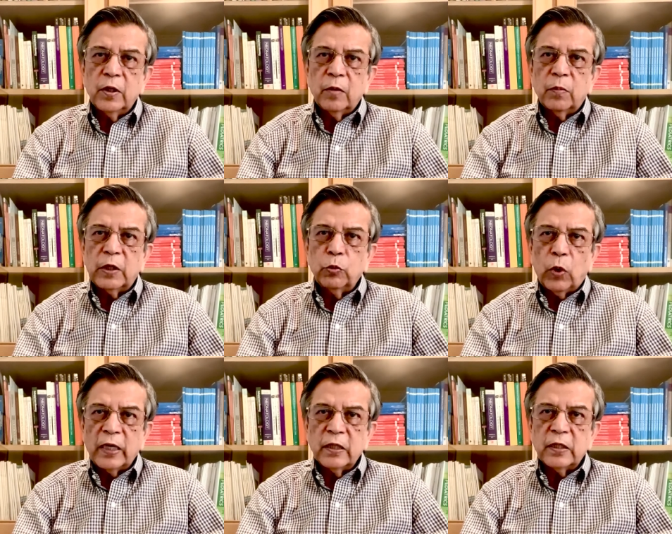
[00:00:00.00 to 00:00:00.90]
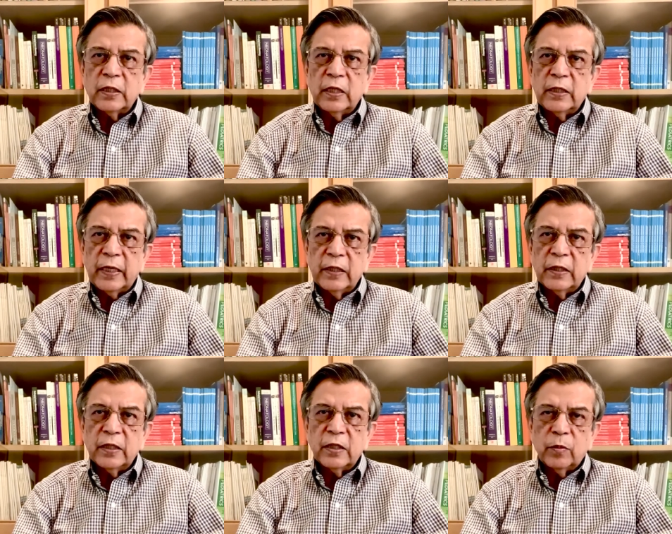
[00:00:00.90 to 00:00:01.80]
but once it
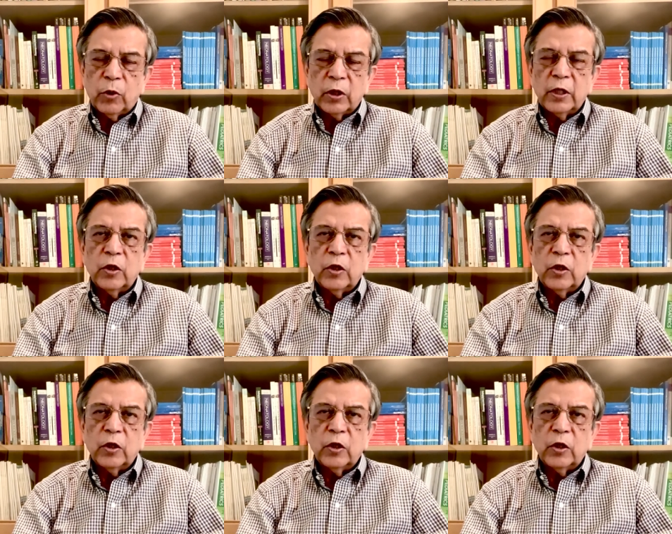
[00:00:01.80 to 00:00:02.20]
enters the body